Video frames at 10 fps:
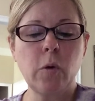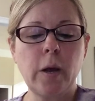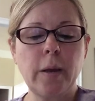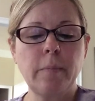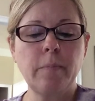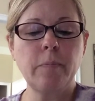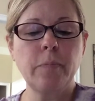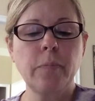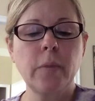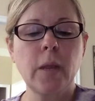wine.
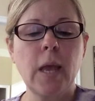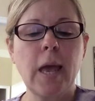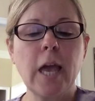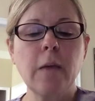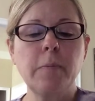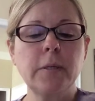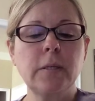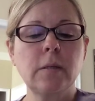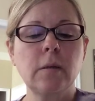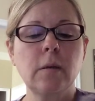
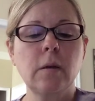Hecabus